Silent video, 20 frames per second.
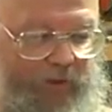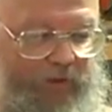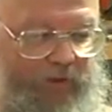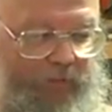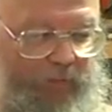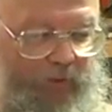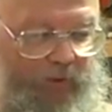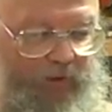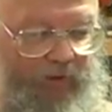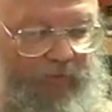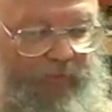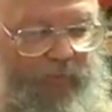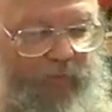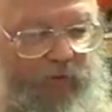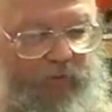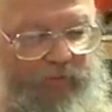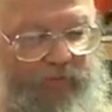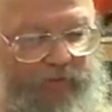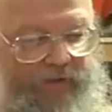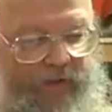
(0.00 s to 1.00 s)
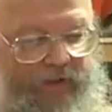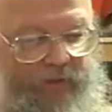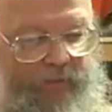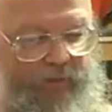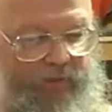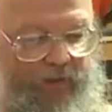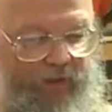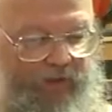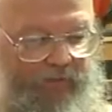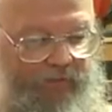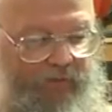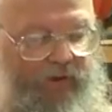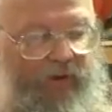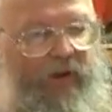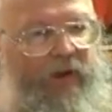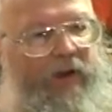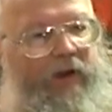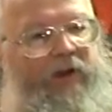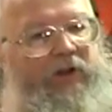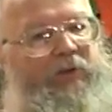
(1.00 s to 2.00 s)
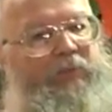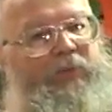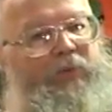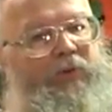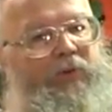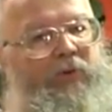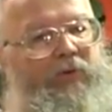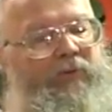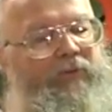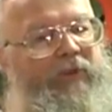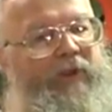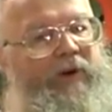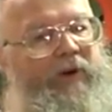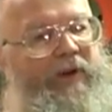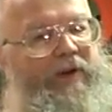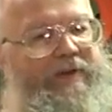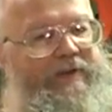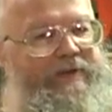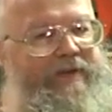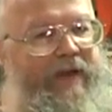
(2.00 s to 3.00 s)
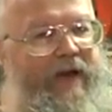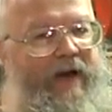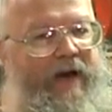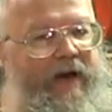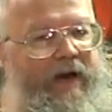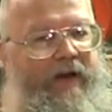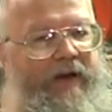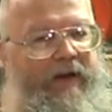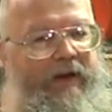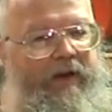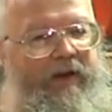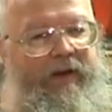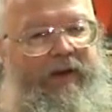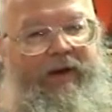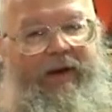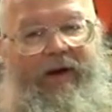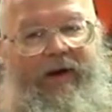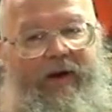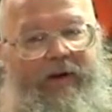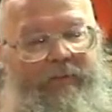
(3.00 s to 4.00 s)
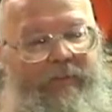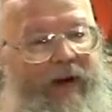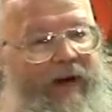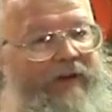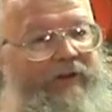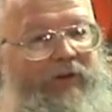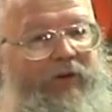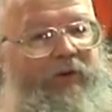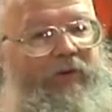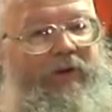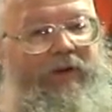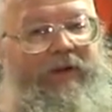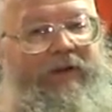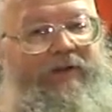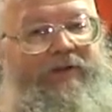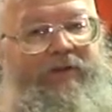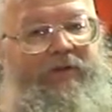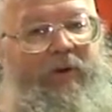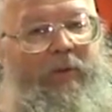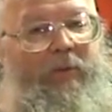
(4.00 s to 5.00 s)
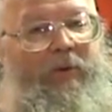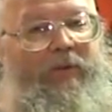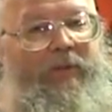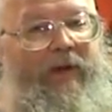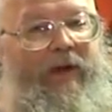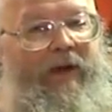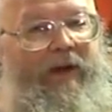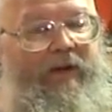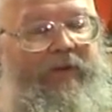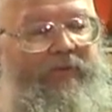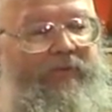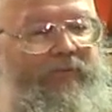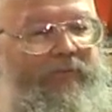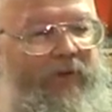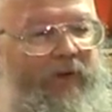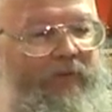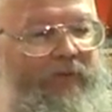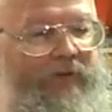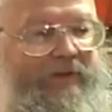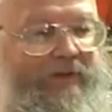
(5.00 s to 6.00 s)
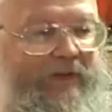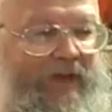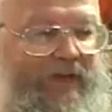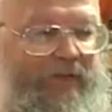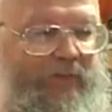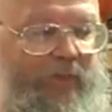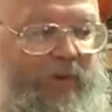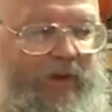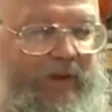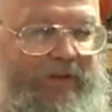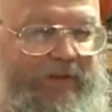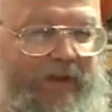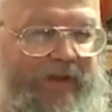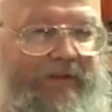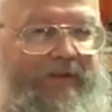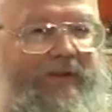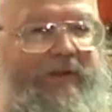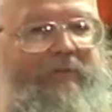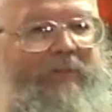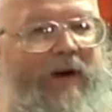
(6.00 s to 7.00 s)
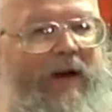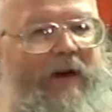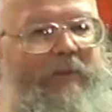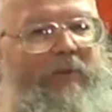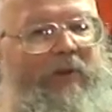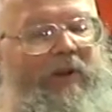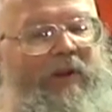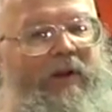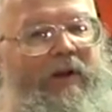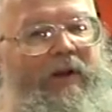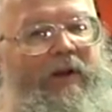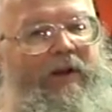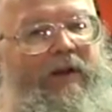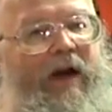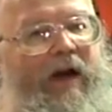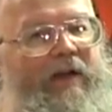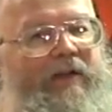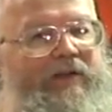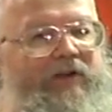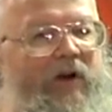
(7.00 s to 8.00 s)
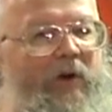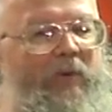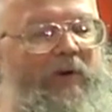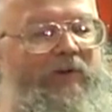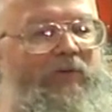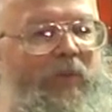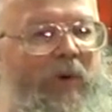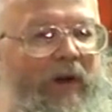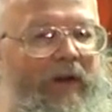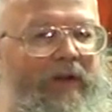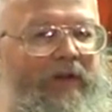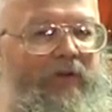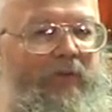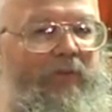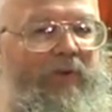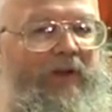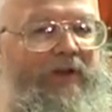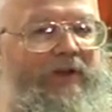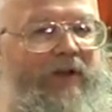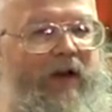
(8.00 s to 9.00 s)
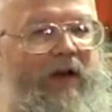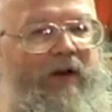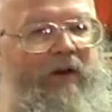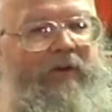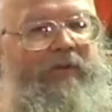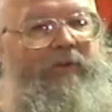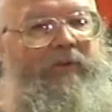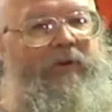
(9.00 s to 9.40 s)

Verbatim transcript: The burden of proof is on the believer to prove there is God. Um, I totally disagree with that. If, if it says what it says in the Bible, God is always wanting to reach out